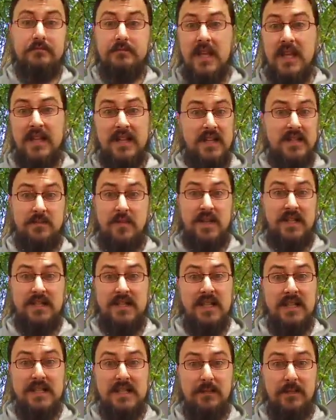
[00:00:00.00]
then it doesn't make
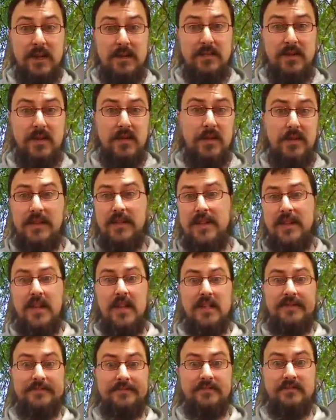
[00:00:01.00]
sense to people, well
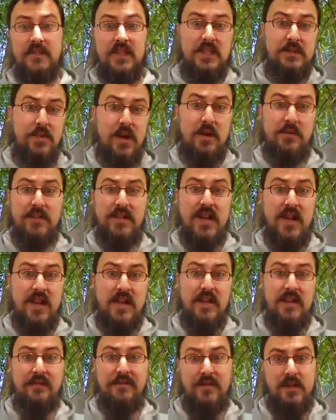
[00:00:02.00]
then it's probably
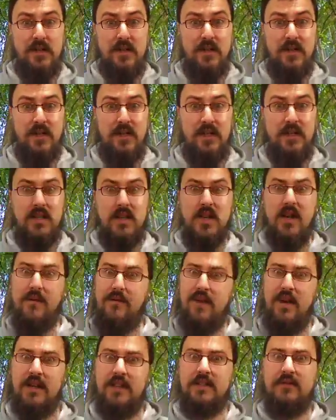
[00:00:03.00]
not a very
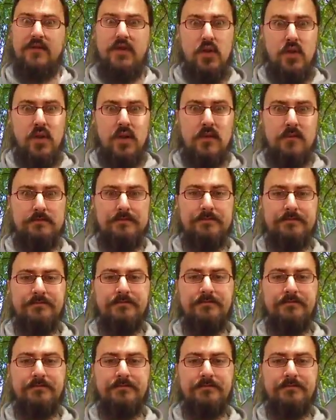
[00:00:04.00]
effective tool.